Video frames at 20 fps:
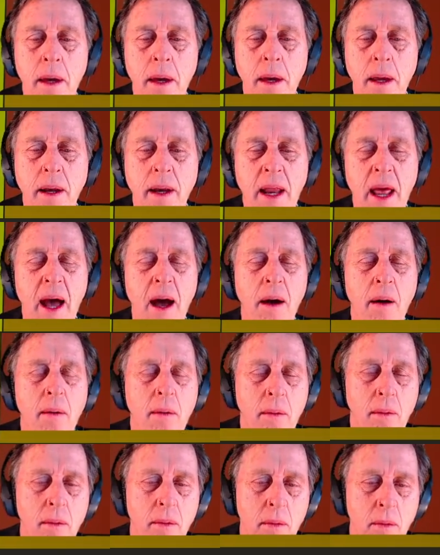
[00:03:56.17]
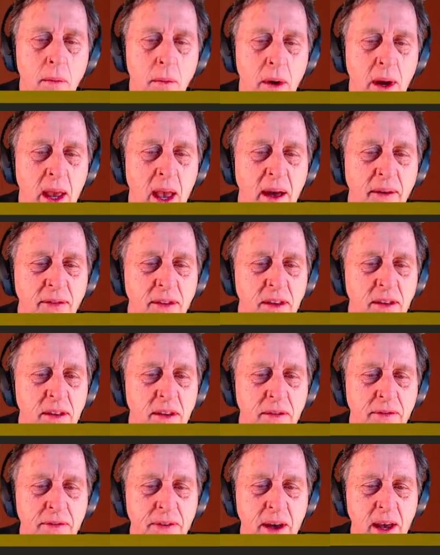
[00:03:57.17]
Now, we have to
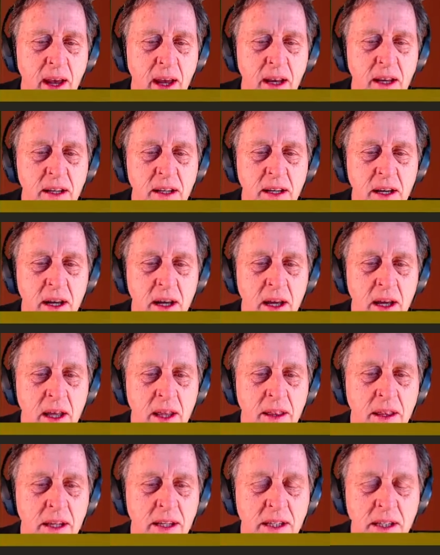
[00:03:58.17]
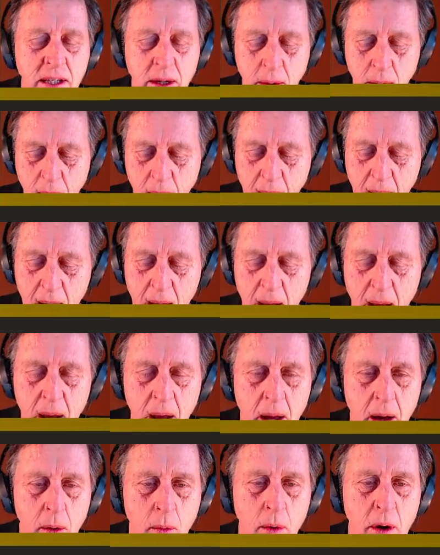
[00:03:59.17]
defend the square
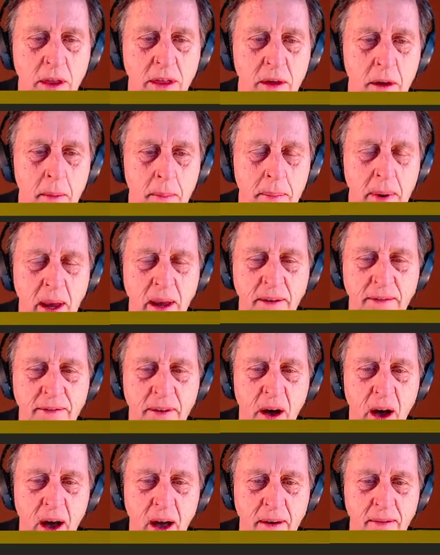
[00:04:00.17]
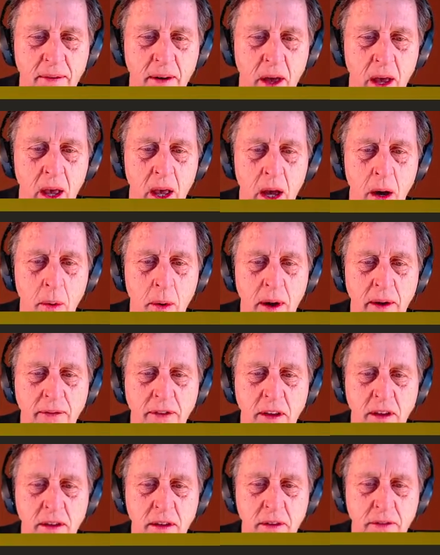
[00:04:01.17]
with B5. We have to
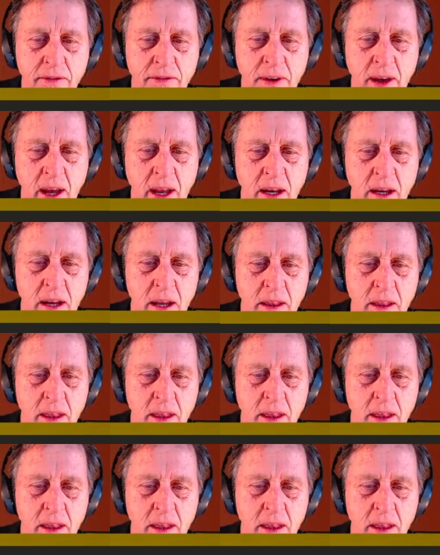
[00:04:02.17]
defend the